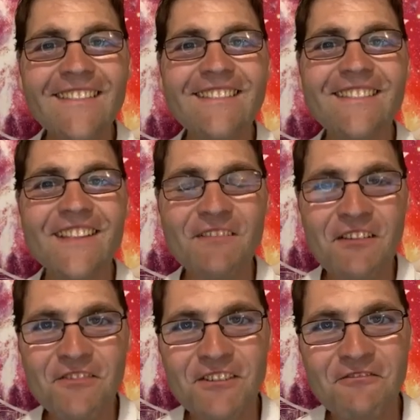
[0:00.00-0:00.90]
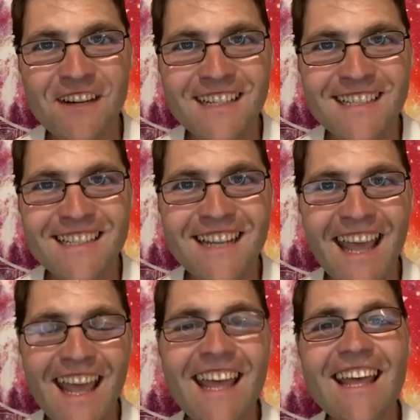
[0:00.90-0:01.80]
Hello, everyone,
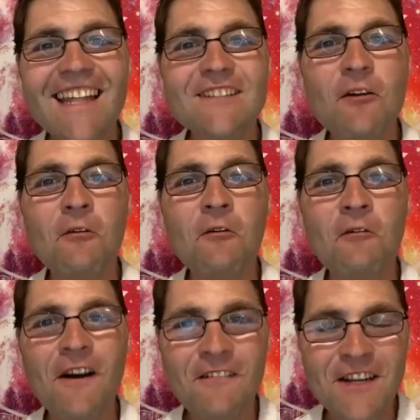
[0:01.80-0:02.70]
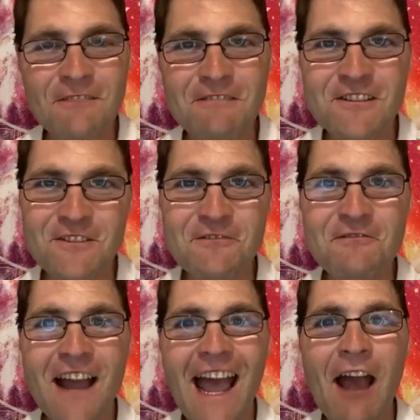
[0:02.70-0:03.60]
and welcome
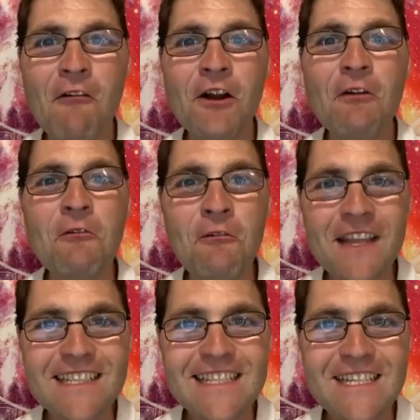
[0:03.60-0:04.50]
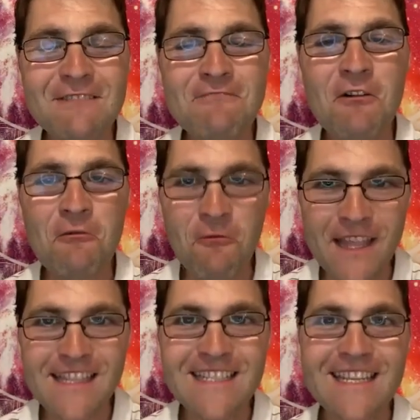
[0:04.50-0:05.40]
to our Wisdom
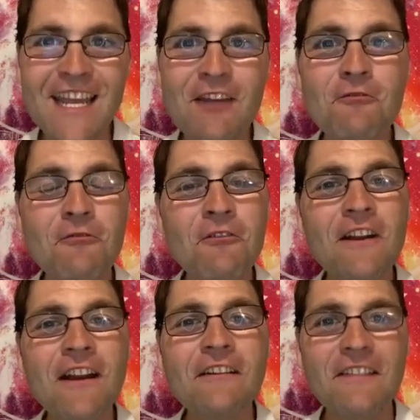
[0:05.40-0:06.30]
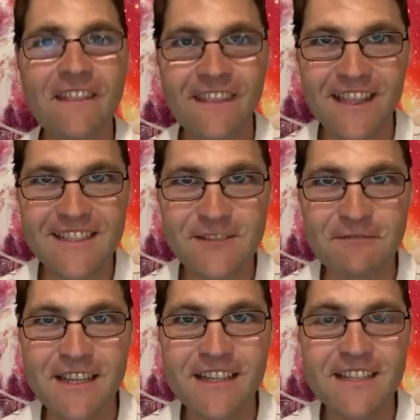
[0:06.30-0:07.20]
Wednesday for this
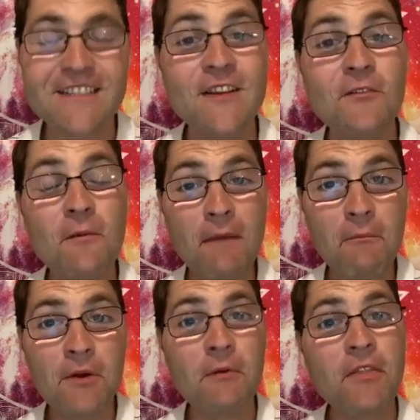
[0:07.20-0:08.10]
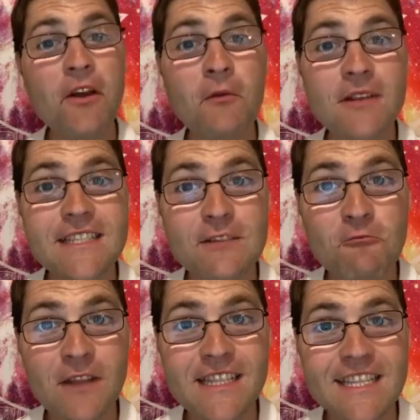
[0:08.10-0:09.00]
week. So, remember, with our
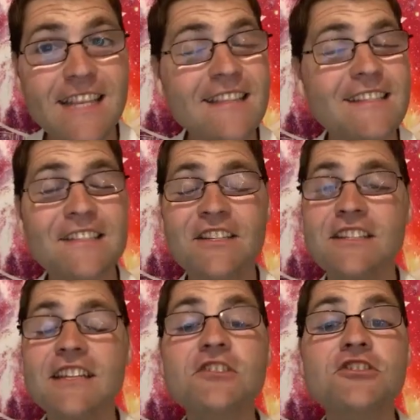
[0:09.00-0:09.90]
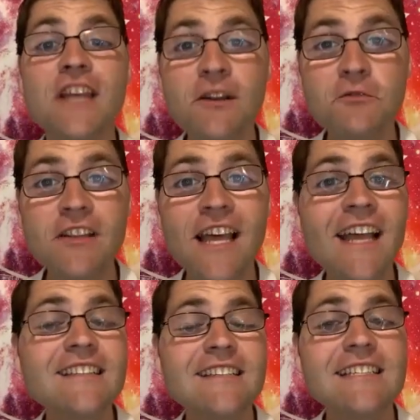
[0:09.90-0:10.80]
Wisdom Wednesday, this is just a
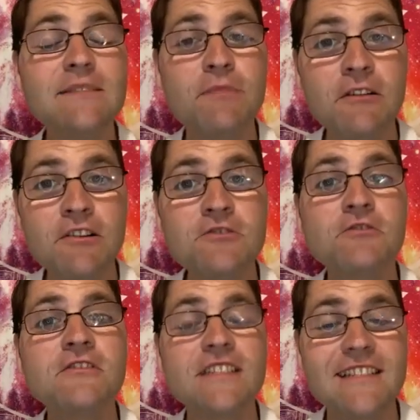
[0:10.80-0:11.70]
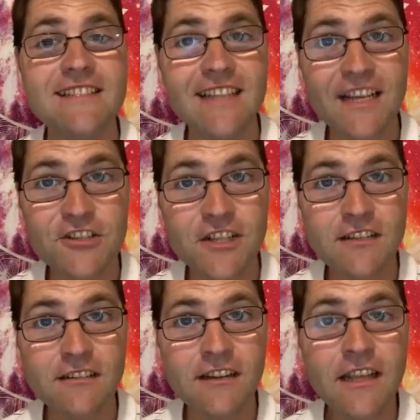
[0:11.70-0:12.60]
generalized spiritual
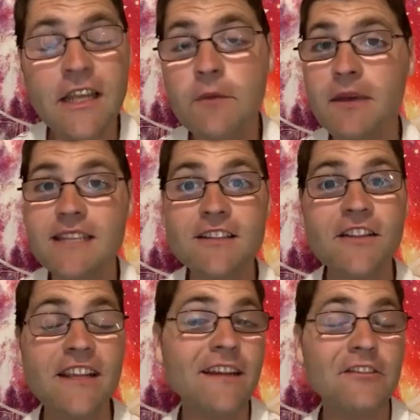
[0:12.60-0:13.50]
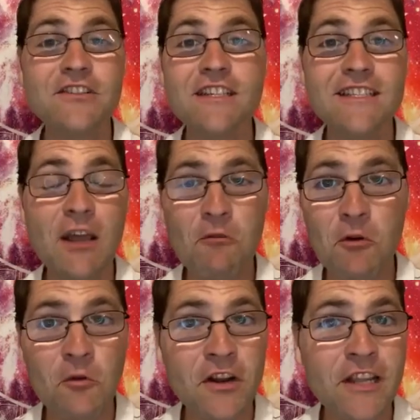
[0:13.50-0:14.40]
discussion based on the energies that
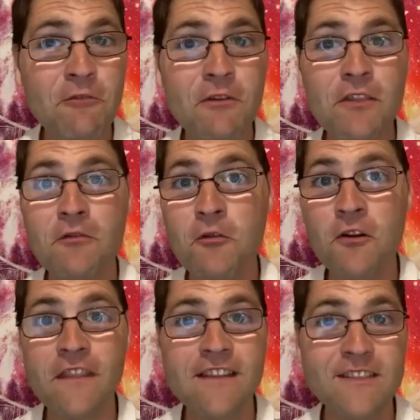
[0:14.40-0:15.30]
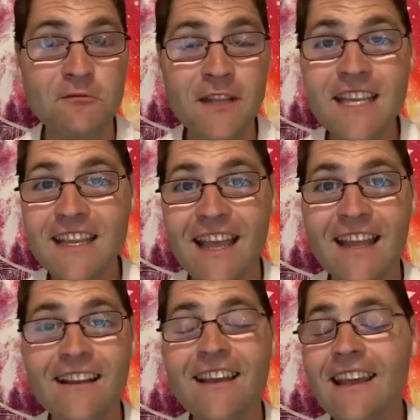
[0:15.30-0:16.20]
we're working with for this week.
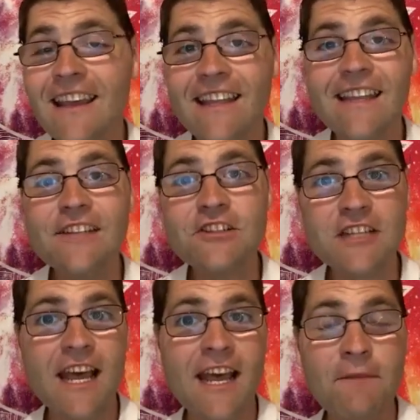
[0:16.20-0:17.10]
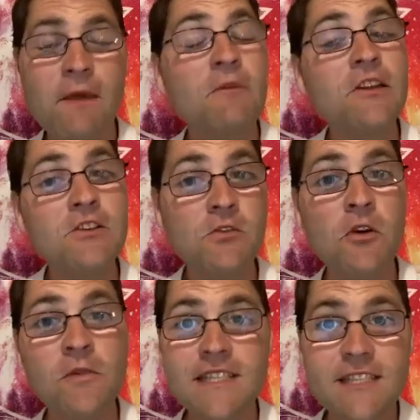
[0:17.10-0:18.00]
And each time that we do
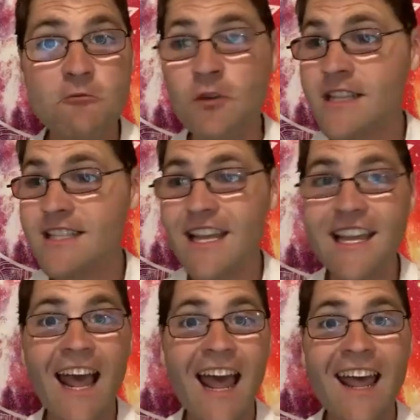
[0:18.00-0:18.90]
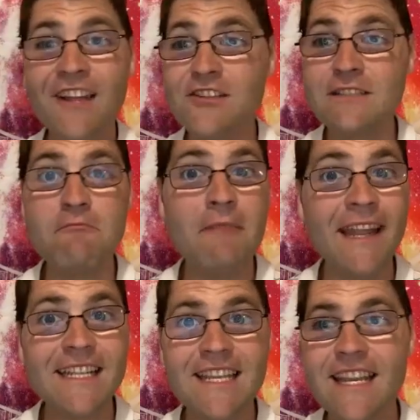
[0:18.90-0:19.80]
a Wisdom Wednesday, I just
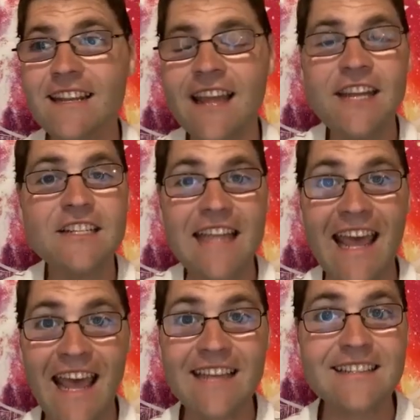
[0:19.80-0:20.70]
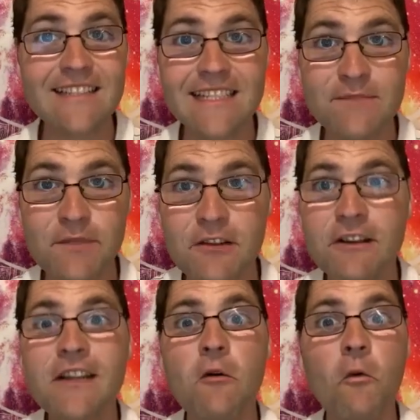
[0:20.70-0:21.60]
meditate and I just ask
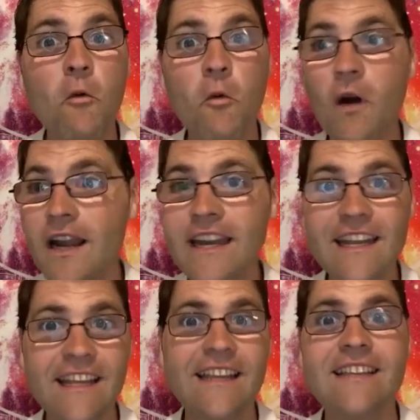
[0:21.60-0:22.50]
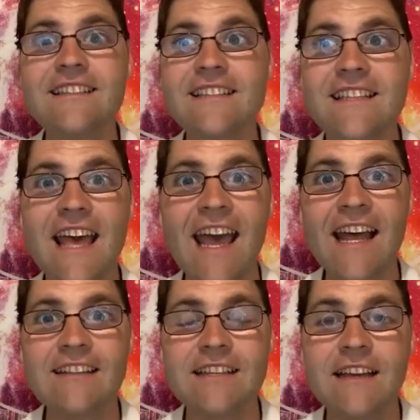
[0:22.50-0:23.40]
Spirit what it is
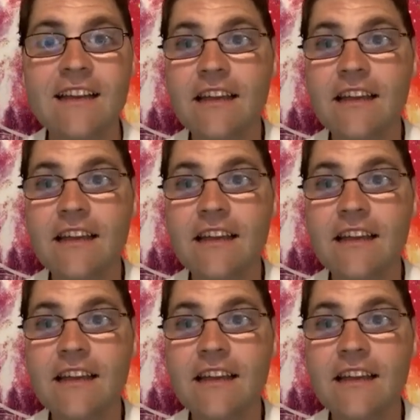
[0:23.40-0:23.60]
that